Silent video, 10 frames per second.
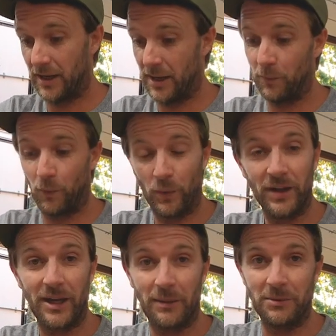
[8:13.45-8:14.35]
I'm
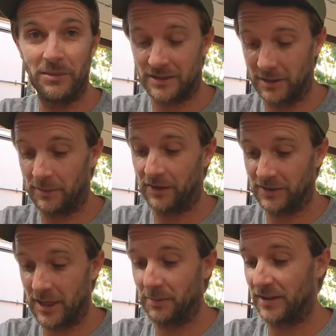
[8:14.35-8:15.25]
really optimistic about
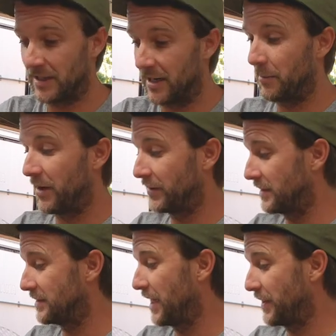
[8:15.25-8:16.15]
this. I'm excited about
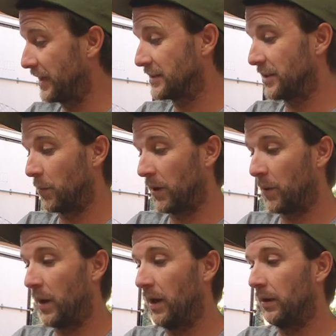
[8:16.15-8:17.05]
this. I think it's gonna work
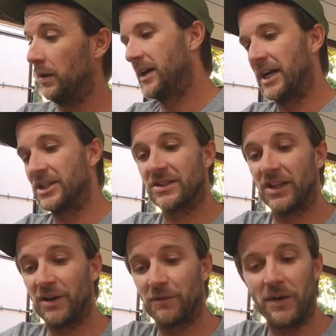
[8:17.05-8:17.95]
well. I
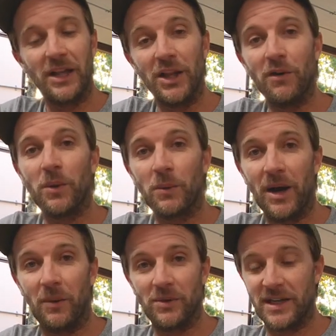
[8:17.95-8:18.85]
love where
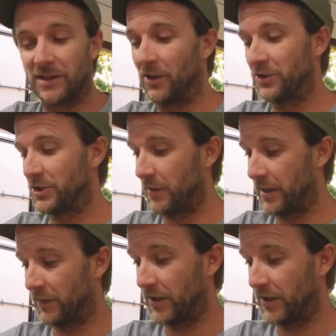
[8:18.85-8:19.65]
we're at with technology right now.